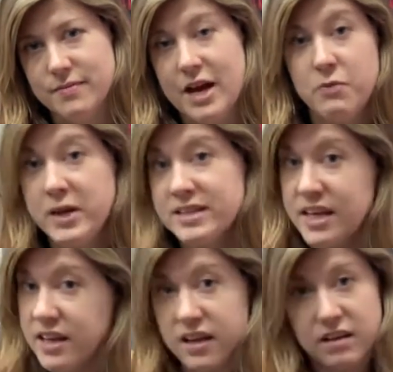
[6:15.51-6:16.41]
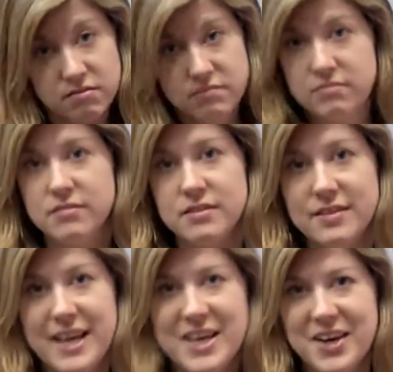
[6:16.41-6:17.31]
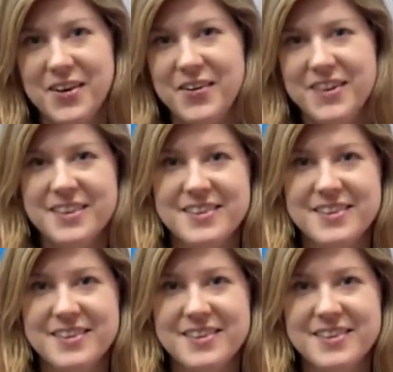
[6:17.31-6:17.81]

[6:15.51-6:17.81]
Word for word: I hope you guys so, like it. Yeah, thanks. Thank you.